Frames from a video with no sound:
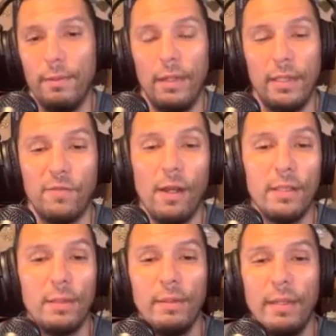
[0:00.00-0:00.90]
as far
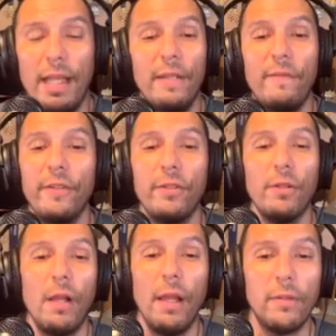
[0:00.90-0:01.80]
as any
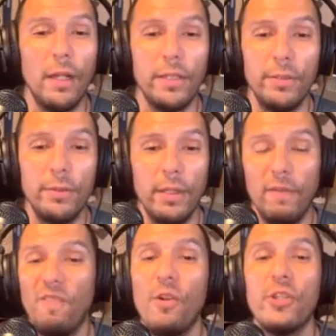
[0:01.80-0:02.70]
funeral I've gone to, and
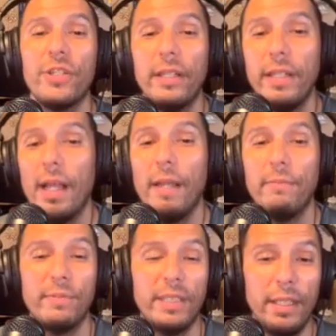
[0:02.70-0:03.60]
unfortunately,
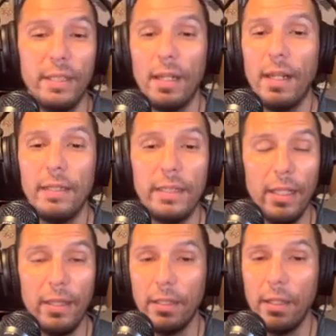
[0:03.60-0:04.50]
I've seen a lot of
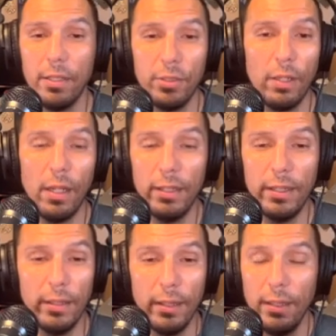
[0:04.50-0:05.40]
death and gone to a lot of
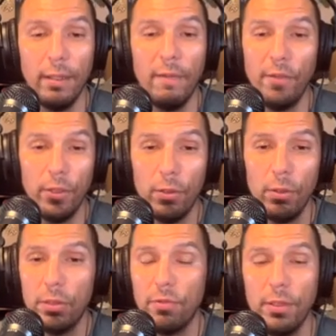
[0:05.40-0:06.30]

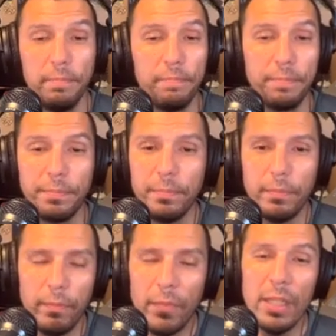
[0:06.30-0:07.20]
funerals, from
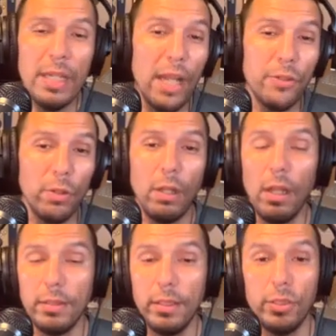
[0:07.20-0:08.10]
natural
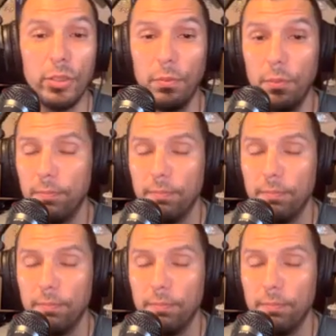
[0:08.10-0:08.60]
causes to